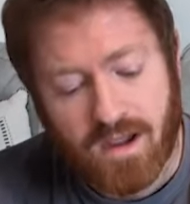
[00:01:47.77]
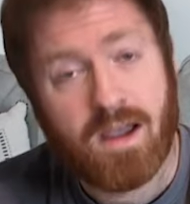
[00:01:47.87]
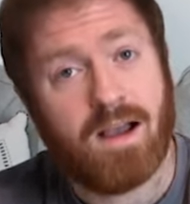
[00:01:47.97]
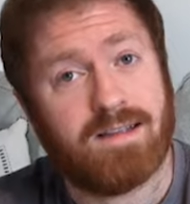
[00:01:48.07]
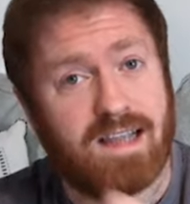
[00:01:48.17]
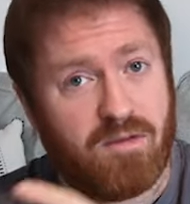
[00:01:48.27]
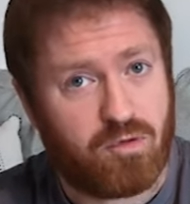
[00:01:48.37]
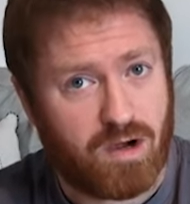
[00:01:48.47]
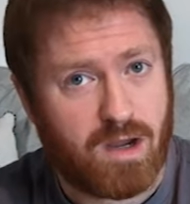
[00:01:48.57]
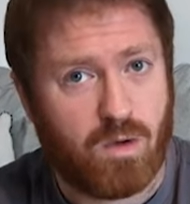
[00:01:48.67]
a set of
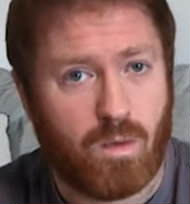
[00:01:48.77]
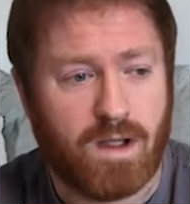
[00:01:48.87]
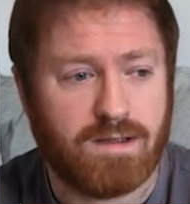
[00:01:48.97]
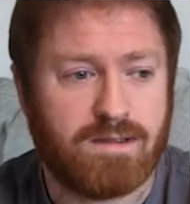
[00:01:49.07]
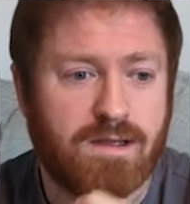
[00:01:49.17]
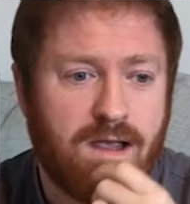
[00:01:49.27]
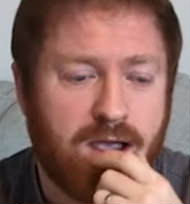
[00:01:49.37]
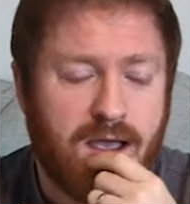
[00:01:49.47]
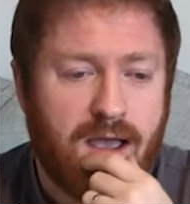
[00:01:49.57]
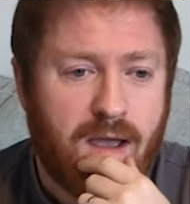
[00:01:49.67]
prequel ones.
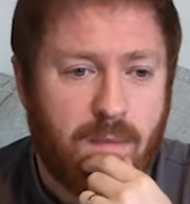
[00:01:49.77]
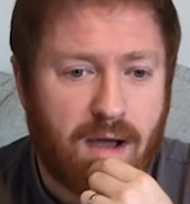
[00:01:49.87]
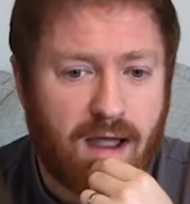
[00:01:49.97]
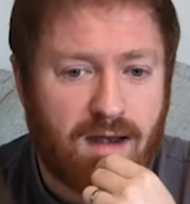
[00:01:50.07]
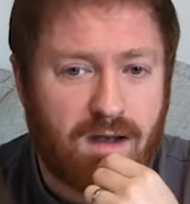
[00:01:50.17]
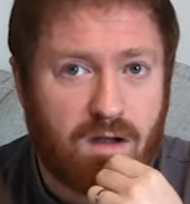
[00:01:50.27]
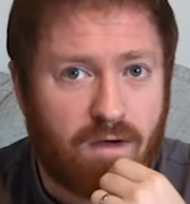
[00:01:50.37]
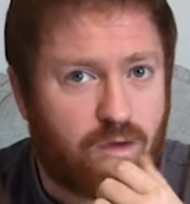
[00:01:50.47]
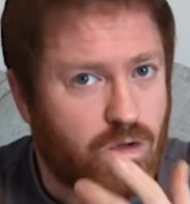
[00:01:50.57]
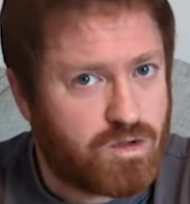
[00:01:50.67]
But
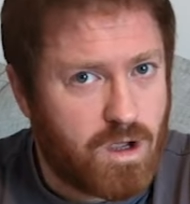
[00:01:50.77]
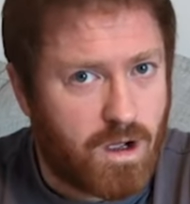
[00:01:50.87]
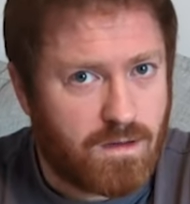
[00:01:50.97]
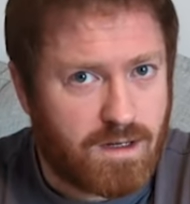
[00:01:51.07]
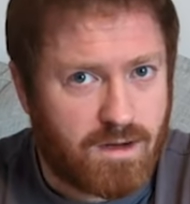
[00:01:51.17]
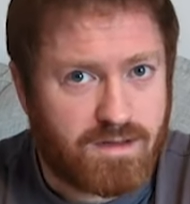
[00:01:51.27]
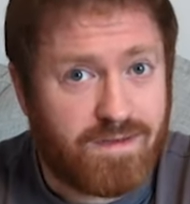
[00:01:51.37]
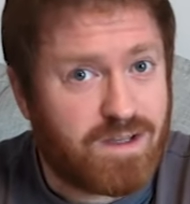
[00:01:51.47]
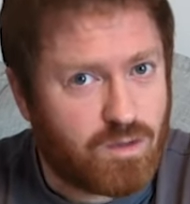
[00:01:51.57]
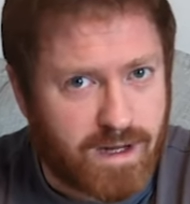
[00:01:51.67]
of course not. It's
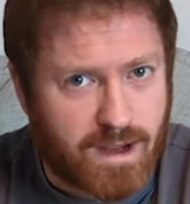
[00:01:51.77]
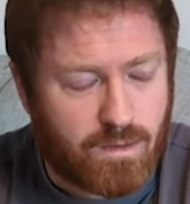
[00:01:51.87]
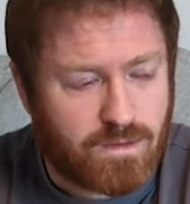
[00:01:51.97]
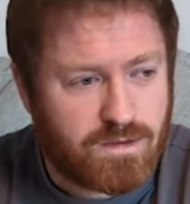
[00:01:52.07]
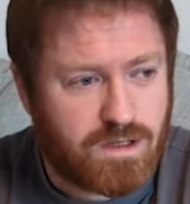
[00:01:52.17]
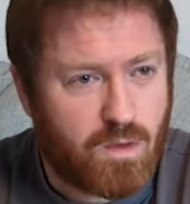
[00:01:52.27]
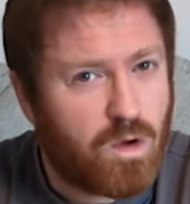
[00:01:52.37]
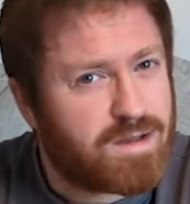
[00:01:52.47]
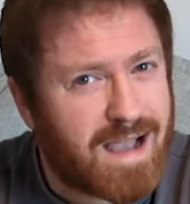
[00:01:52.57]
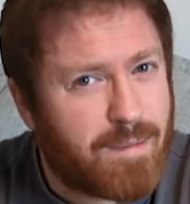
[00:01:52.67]
fizzled out. So
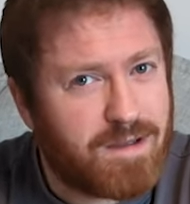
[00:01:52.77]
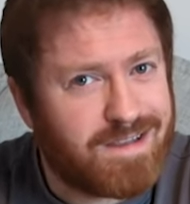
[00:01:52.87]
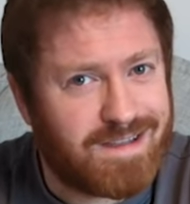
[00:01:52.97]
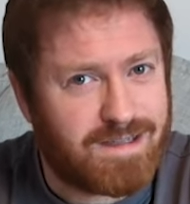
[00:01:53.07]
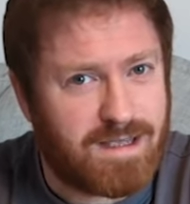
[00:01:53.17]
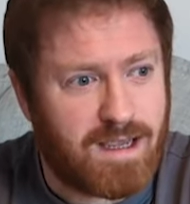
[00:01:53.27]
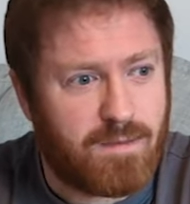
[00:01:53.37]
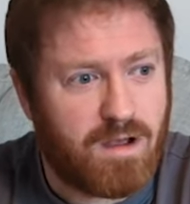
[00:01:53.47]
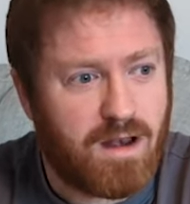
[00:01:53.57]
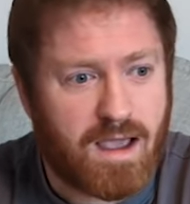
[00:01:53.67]
what's happened to this
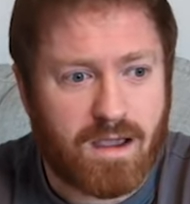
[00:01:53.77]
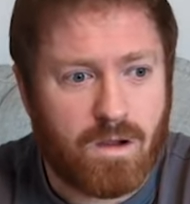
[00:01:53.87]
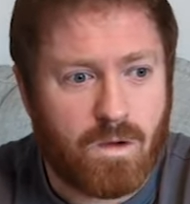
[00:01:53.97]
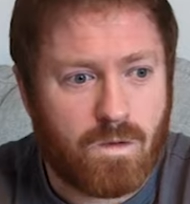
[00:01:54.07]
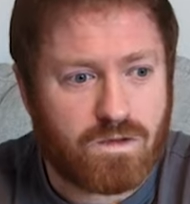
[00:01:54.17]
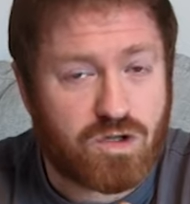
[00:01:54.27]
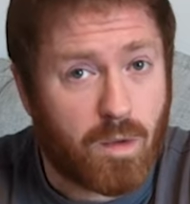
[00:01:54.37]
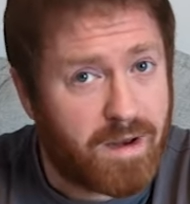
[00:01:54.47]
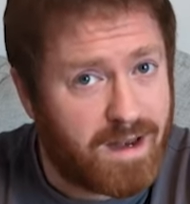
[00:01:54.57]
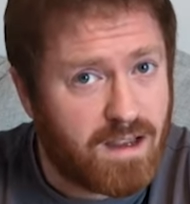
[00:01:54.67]
theme? Are LEGO
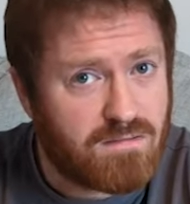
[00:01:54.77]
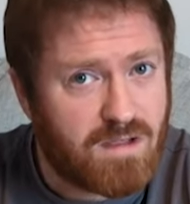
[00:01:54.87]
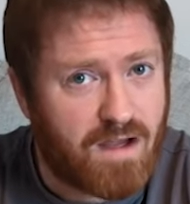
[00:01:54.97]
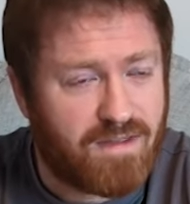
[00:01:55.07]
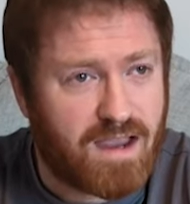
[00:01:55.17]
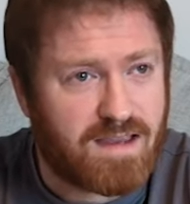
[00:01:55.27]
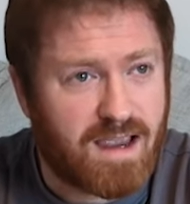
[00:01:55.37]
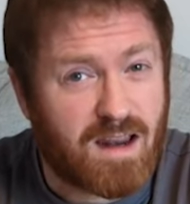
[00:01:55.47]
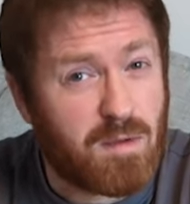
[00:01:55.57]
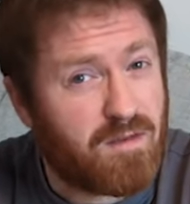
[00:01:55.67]
stopping it? Have they
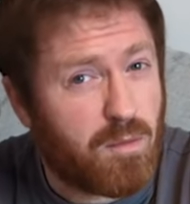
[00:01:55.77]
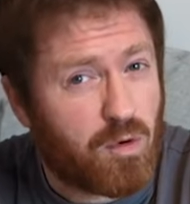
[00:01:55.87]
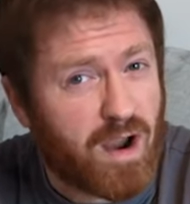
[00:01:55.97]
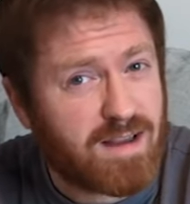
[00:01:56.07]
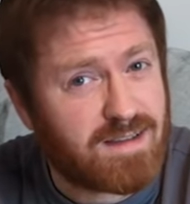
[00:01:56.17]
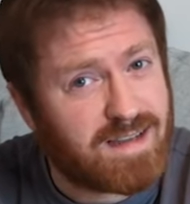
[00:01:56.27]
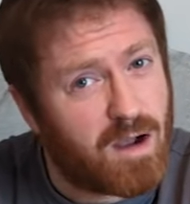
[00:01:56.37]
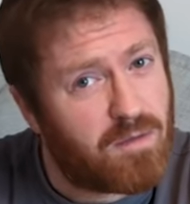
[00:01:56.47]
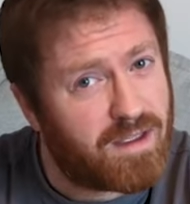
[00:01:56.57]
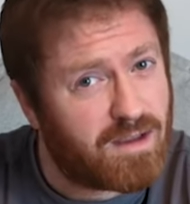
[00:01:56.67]
taken a bit of a break to see
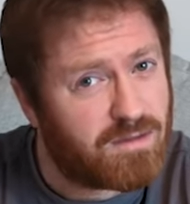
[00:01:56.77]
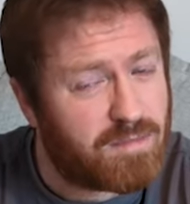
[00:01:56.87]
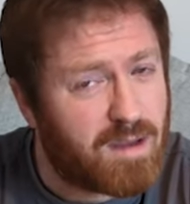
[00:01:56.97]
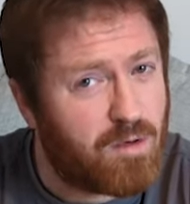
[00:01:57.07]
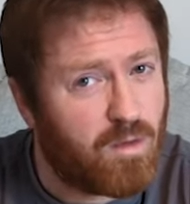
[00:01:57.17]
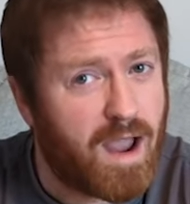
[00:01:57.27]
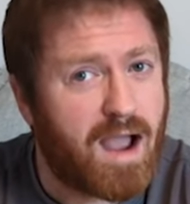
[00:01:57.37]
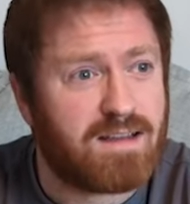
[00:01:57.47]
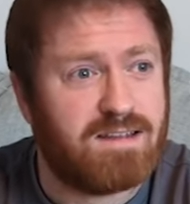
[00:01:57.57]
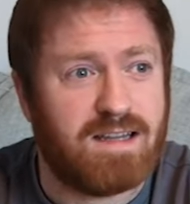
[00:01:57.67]
how people
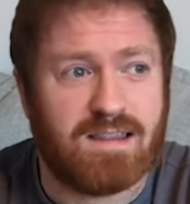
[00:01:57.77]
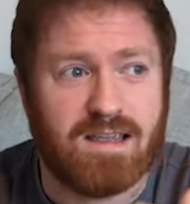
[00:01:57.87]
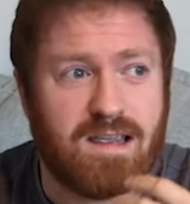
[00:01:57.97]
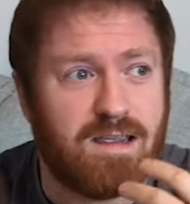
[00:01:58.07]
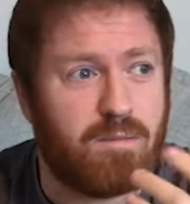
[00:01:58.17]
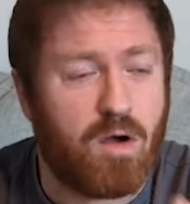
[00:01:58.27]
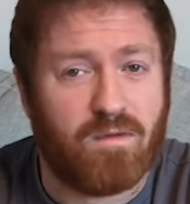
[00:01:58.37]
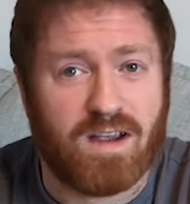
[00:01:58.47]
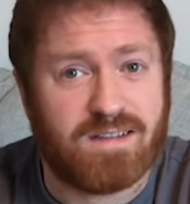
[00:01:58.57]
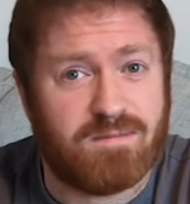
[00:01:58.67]
react? Did the pod
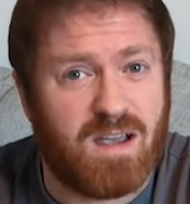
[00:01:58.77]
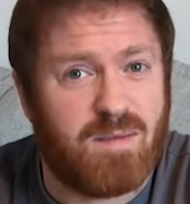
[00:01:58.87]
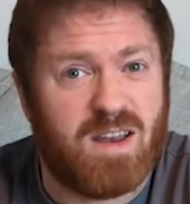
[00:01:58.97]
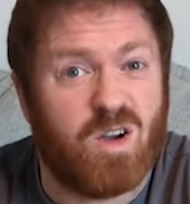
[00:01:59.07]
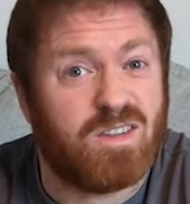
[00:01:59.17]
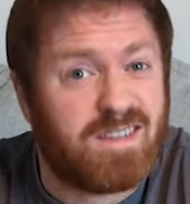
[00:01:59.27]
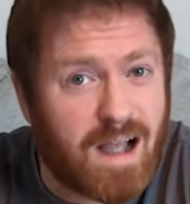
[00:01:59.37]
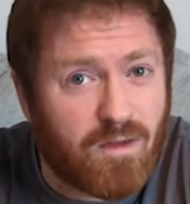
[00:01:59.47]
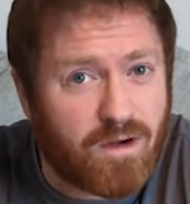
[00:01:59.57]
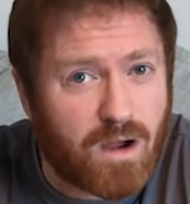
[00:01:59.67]
race maybe not sell very